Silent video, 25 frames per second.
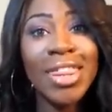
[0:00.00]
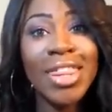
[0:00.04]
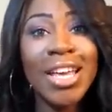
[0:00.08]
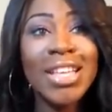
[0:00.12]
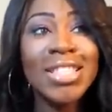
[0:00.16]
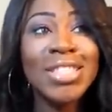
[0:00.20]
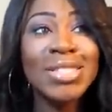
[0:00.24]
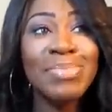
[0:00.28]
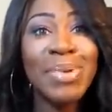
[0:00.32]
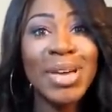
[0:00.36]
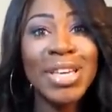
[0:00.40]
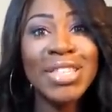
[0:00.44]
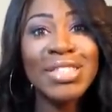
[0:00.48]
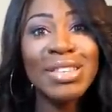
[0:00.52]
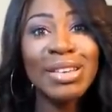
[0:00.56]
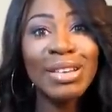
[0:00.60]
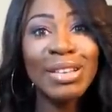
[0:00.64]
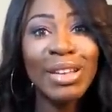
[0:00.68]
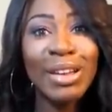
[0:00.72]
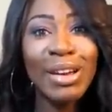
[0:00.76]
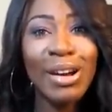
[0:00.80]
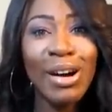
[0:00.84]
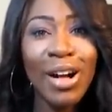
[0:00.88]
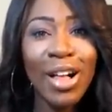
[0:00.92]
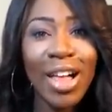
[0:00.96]
That's
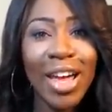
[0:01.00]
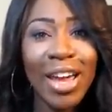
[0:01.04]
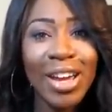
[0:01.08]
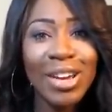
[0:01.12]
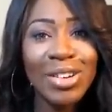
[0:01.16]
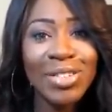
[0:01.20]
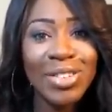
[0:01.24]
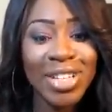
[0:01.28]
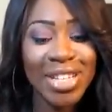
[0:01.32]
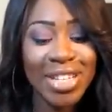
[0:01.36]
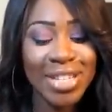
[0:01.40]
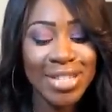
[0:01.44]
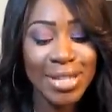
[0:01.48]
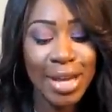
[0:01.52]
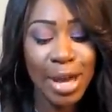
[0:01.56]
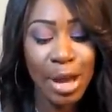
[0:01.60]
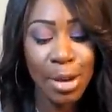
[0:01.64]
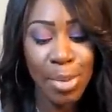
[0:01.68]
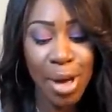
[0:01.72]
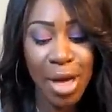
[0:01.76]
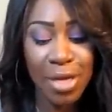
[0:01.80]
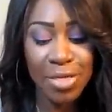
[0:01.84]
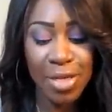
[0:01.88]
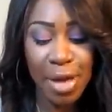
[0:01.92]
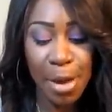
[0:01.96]
basically all I can really say
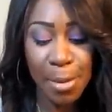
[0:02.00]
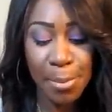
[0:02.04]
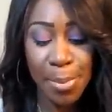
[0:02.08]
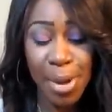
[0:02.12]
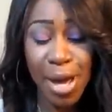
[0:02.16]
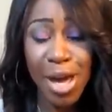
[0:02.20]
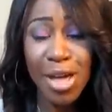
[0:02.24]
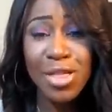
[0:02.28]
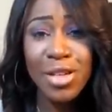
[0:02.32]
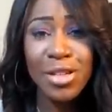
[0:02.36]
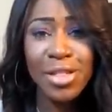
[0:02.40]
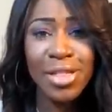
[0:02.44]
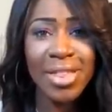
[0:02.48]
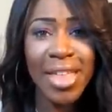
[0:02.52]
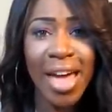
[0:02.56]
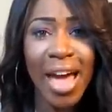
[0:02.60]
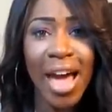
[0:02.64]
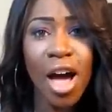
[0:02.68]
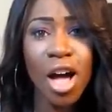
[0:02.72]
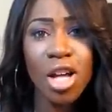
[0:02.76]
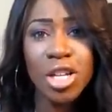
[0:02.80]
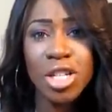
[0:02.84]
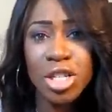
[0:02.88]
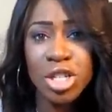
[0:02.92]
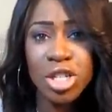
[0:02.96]
about them. But other than
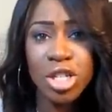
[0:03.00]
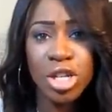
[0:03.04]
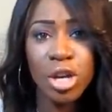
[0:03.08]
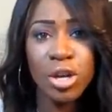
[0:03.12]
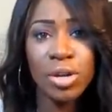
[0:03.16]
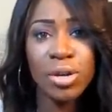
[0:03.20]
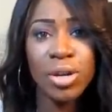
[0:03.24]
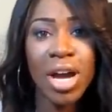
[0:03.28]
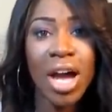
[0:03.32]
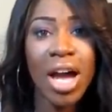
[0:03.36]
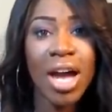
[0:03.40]
that, I'll just show you